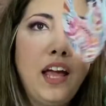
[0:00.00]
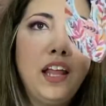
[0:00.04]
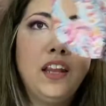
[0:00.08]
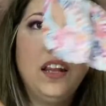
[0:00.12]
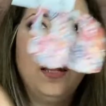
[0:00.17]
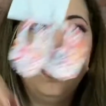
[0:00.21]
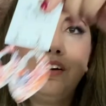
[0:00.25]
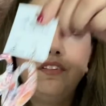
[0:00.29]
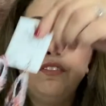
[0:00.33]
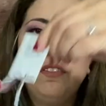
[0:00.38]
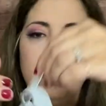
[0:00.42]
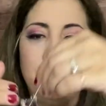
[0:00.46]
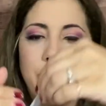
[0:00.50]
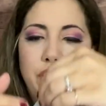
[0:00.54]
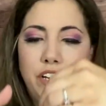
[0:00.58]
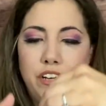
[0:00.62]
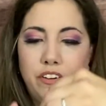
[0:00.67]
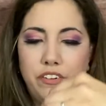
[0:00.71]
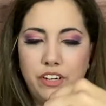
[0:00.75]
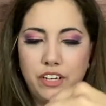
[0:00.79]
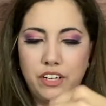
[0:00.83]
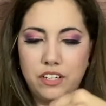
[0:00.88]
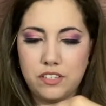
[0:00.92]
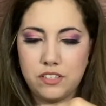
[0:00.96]
love their
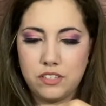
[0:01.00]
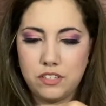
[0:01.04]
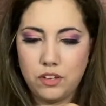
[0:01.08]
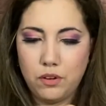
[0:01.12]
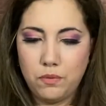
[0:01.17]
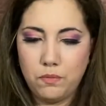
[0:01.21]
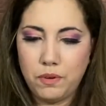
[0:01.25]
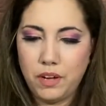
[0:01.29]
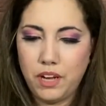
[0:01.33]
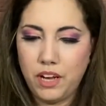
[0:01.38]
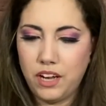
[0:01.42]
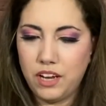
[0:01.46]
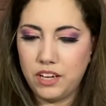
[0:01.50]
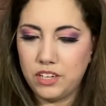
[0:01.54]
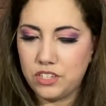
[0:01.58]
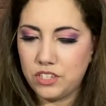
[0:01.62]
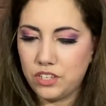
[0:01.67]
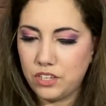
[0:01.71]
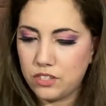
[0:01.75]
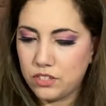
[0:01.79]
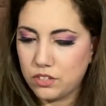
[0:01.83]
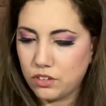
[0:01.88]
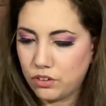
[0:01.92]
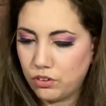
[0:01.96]
earrings so much.
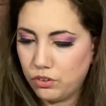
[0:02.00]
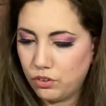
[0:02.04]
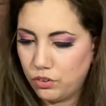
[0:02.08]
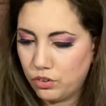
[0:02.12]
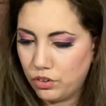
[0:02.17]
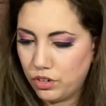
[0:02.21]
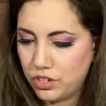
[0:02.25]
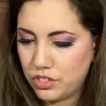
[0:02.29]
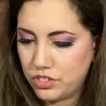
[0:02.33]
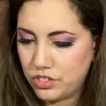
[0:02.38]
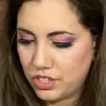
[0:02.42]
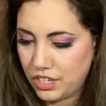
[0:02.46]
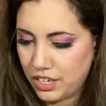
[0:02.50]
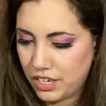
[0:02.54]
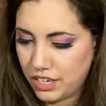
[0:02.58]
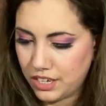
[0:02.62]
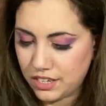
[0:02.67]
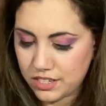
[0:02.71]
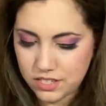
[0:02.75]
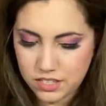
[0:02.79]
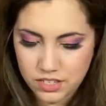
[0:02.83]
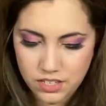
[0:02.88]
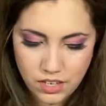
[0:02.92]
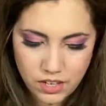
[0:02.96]
That's
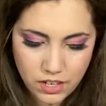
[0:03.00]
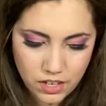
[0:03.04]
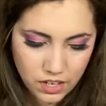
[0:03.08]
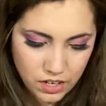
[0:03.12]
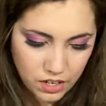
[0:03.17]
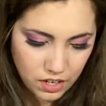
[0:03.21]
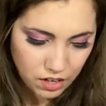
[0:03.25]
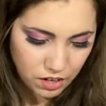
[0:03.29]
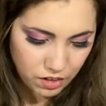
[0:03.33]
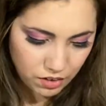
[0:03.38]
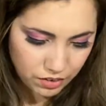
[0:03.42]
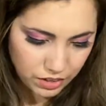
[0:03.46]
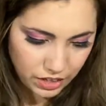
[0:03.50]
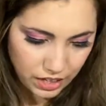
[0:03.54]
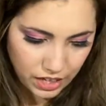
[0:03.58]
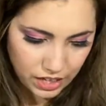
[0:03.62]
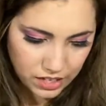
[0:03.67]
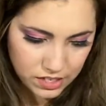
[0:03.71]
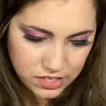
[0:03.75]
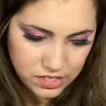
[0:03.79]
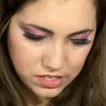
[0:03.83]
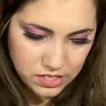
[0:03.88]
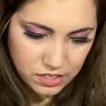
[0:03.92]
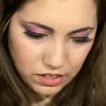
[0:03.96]
gorgeous. Okay,
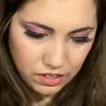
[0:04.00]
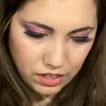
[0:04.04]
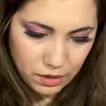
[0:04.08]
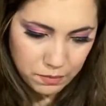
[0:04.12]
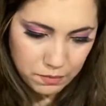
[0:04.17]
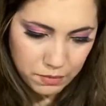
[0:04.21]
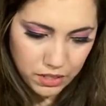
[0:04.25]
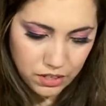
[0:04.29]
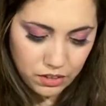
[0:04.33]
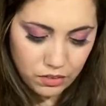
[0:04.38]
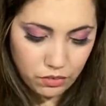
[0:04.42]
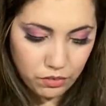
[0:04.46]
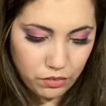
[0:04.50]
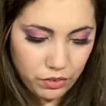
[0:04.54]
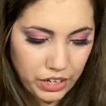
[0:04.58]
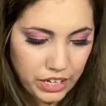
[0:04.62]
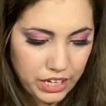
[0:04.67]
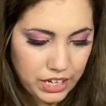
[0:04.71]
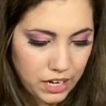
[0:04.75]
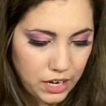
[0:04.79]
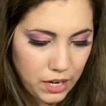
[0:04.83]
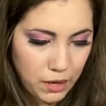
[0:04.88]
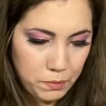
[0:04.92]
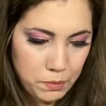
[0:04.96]
so let me
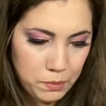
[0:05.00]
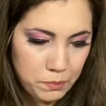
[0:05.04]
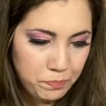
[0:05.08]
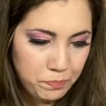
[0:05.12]
recap.